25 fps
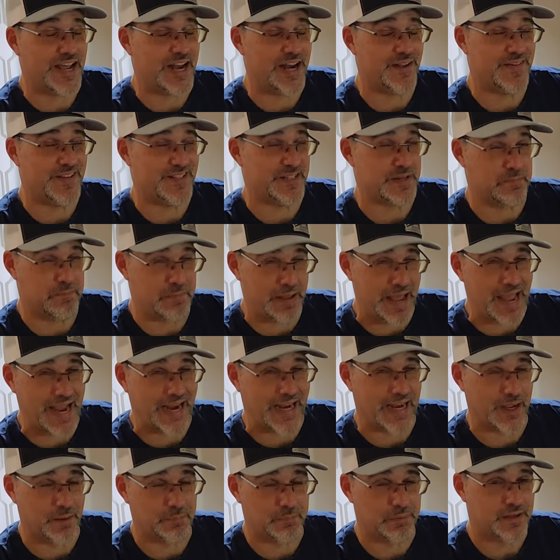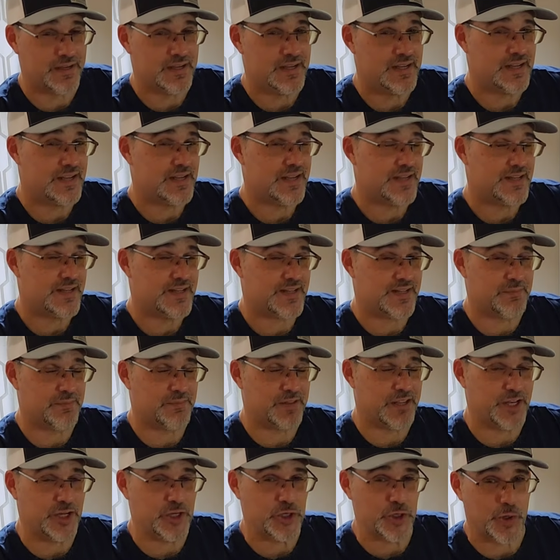kind of as a backup,
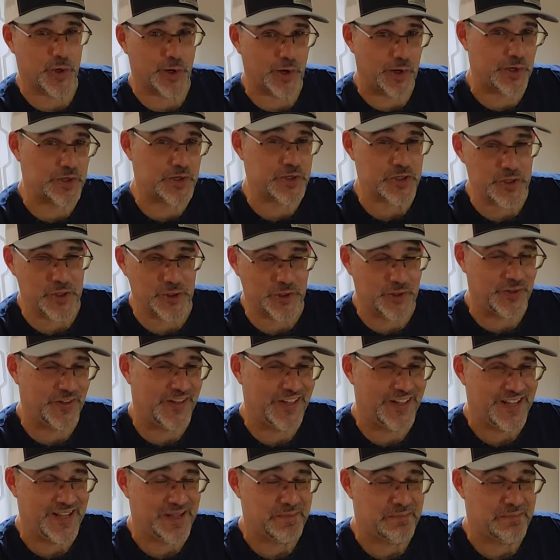something in your arsenal.